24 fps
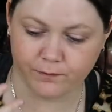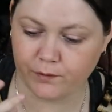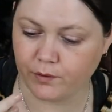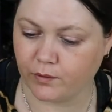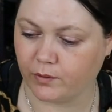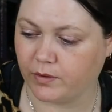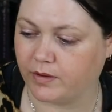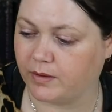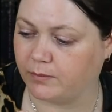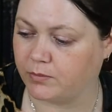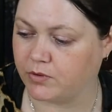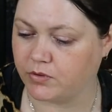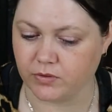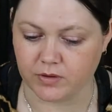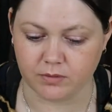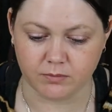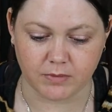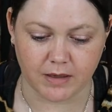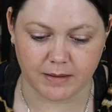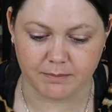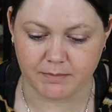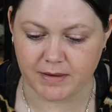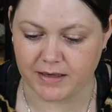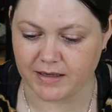for when I'm
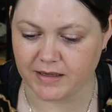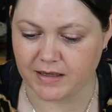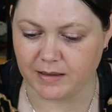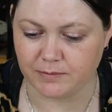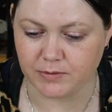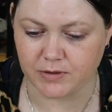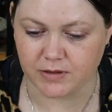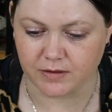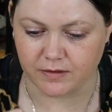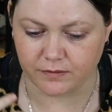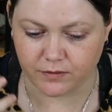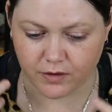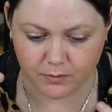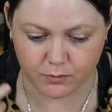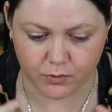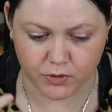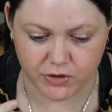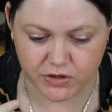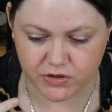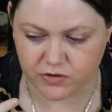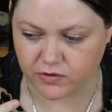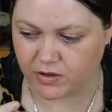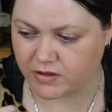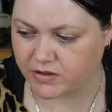doing my makeup. So I've got
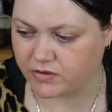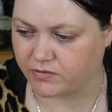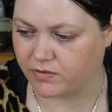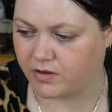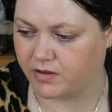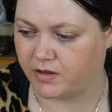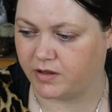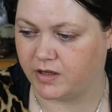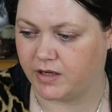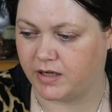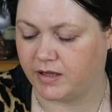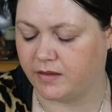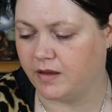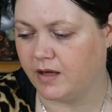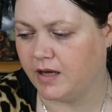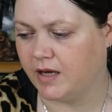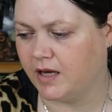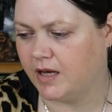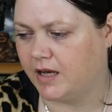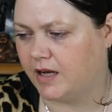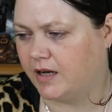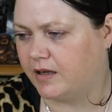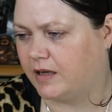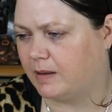moisturizer underneath,
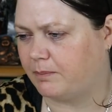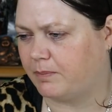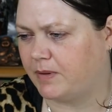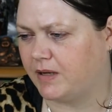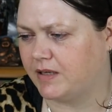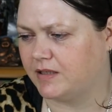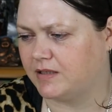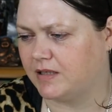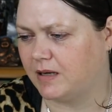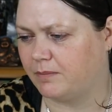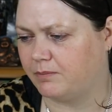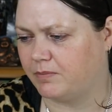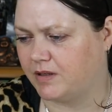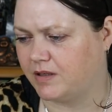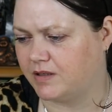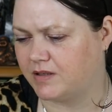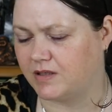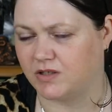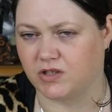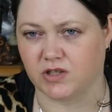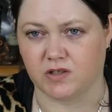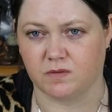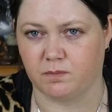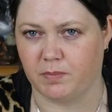and I picked up
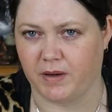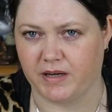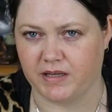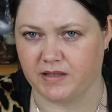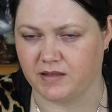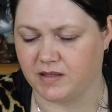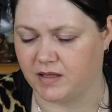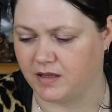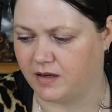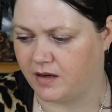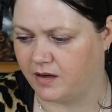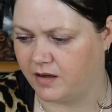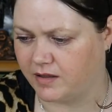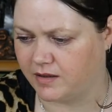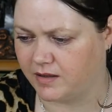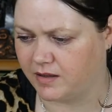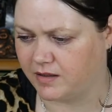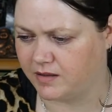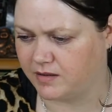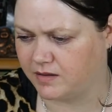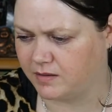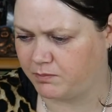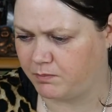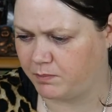this. It's just basic, guys.
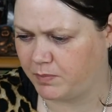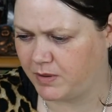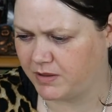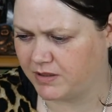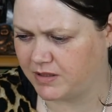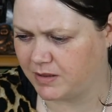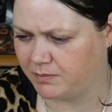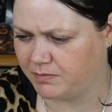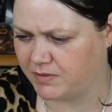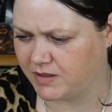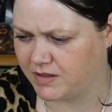Just picked